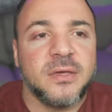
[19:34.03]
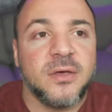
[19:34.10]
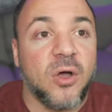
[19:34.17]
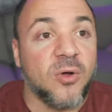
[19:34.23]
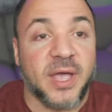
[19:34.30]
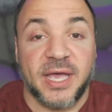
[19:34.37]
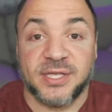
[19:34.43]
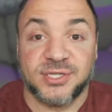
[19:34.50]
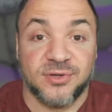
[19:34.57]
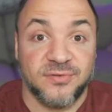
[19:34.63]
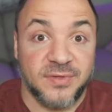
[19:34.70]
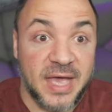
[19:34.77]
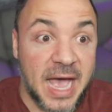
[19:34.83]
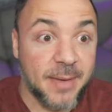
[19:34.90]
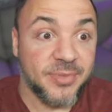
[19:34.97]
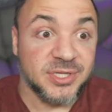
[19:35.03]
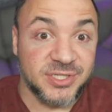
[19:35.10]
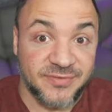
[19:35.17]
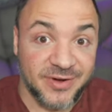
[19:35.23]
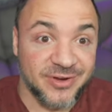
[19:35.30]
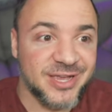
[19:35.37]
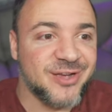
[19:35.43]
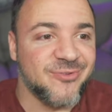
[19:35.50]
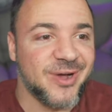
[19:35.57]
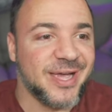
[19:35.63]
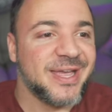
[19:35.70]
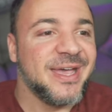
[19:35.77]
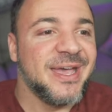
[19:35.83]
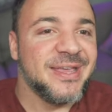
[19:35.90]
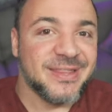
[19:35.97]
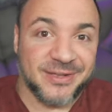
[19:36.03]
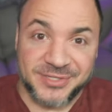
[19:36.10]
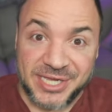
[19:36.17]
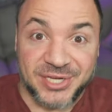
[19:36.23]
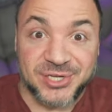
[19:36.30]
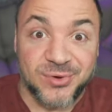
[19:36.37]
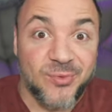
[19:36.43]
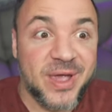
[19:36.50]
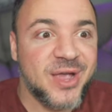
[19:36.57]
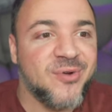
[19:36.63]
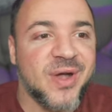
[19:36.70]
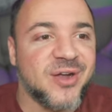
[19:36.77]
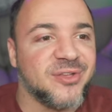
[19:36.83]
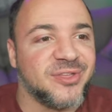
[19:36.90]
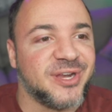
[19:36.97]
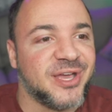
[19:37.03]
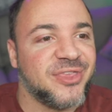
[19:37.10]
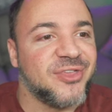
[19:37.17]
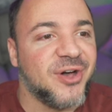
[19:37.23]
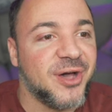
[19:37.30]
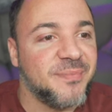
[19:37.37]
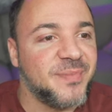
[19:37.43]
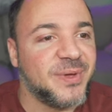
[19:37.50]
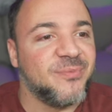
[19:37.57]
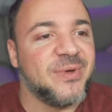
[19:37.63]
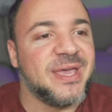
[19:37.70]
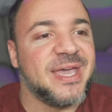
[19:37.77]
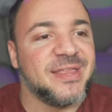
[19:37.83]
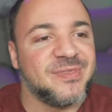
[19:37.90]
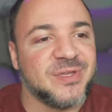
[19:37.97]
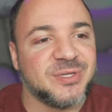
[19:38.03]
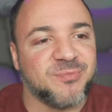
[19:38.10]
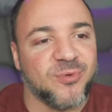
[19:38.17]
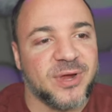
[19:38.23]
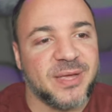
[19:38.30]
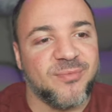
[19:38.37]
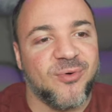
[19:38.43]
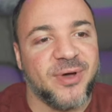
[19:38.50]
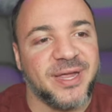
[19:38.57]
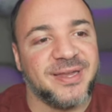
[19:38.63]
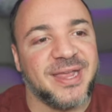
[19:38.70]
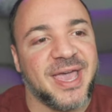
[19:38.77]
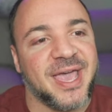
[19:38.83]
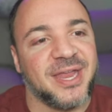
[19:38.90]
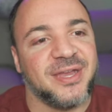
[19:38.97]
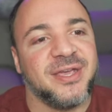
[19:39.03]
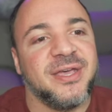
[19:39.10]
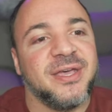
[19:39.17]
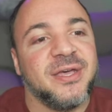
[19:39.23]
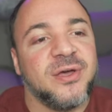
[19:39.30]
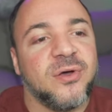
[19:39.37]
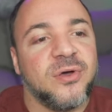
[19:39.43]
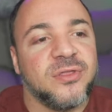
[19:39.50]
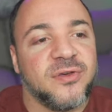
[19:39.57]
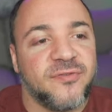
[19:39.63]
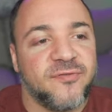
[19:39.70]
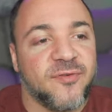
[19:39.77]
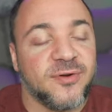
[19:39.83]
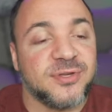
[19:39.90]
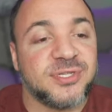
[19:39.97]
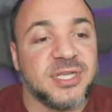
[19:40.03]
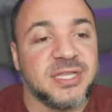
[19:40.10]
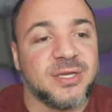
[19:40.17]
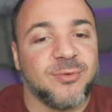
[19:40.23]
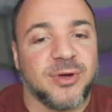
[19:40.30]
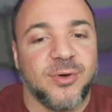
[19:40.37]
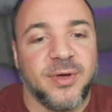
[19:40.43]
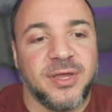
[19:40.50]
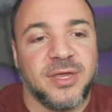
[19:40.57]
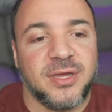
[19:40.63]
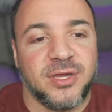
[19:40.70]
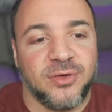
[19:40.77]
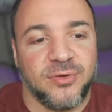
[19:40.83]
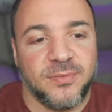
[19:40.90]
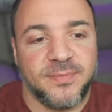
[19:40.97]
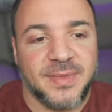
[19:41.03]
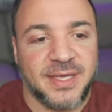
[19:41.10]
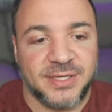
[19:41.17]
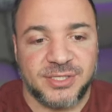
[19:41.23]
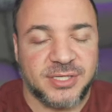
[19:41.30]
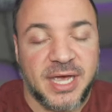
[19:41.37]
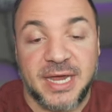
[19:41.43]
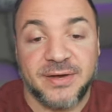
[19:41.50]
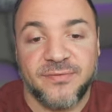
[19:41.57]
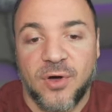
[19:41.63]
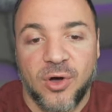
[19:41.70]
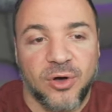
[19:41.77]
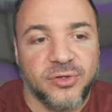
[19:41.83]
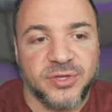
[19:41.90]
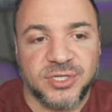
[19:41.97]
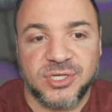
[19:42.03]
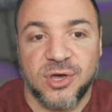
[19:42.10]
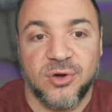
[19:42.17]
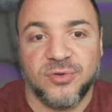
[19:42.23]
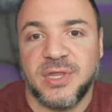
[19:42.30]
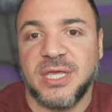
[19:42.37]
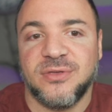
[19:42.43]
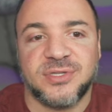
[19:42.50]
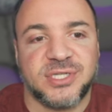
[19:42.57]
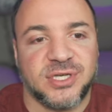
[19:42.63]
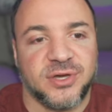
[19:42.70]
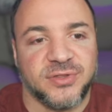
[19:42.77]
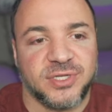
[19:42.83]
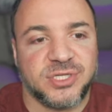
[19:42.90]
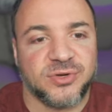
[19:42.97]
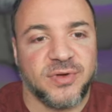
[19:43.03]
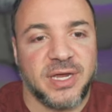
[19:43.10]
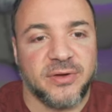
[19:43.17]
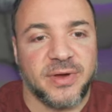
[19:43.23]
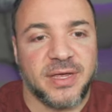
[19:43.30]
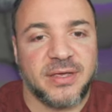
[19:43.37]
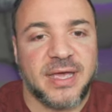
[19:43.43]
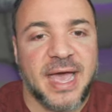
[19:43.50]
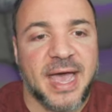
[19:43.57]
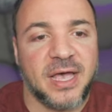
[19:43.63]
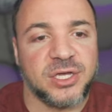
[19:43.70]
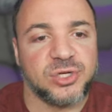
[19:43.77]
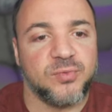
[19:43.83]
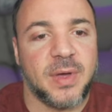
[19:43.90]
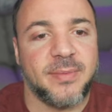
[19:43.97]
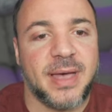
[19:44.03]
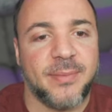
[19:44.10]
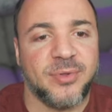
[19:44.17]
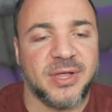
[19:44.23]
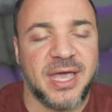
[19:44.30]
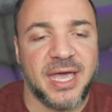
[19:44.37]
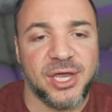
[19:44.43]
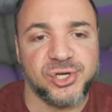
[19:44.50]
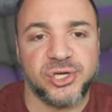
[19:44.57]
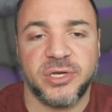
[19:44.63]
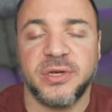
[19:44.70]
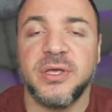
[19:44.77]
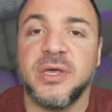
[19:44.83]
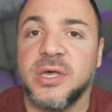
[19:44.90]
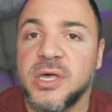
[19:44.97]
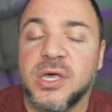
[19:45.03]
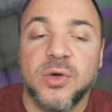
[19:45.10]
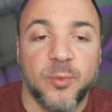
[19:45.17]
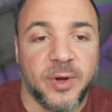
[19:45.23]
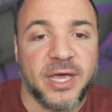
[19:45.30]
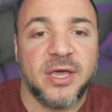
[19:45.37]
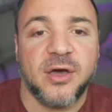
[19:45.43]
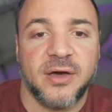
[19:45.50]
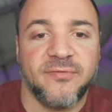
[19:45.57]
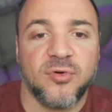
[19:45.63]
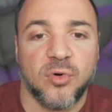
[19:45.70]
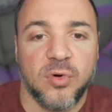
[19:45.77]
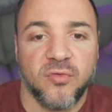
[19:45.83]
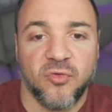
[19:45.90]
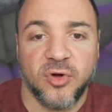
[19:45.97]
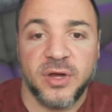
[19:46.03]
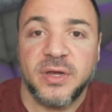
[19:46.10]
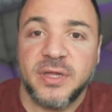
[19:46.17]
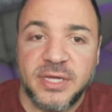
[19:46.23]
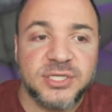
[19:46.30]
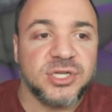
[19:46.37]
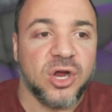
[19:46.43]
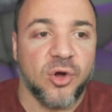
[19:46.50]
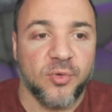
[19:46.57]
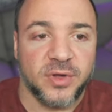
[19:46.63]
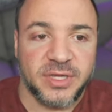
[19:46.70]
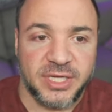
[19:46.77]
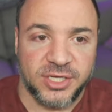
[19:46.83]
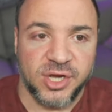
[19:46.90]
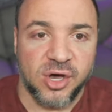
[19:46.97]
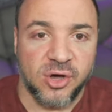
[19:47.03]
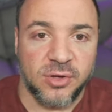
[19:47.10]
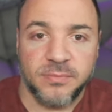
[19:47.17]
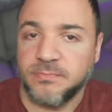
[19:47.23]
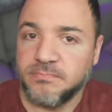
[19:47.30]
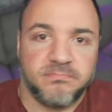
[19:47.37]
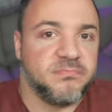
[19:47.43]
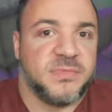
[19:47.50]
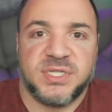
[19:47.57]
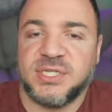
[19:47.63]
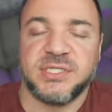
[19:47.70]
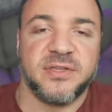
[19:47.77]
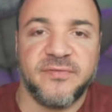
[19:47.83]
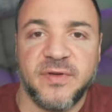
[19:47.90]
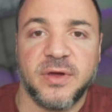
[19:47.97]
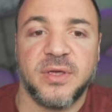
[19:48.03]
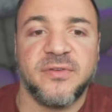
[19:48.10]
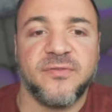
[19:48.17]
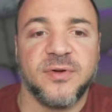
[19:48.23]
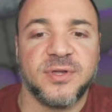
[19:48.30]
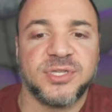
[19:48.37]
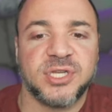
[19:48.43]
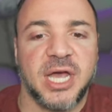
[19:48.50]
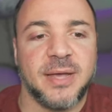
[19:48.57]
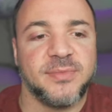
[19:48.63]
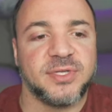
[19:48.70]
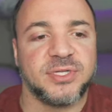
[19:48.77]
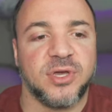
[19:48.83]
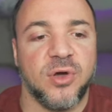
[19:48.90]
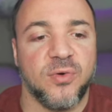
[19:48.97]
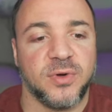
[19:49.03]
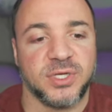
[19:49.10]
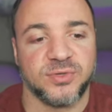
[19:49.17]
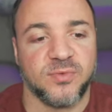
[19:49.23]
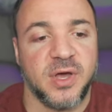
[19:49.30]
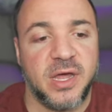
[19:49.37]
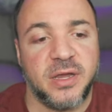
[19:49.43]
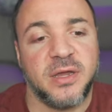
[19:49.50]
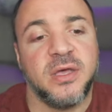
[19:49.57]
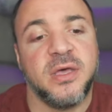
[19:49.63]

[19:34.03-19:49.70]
Okay, so happens very quick. That was actually way quicker than I thought, but we hit this breakpoint and the first thing that we're going to do is kind of all this code that you see on the screen, right? Cached web application, when I hover over it, is currently null. This is the very first time this code is run.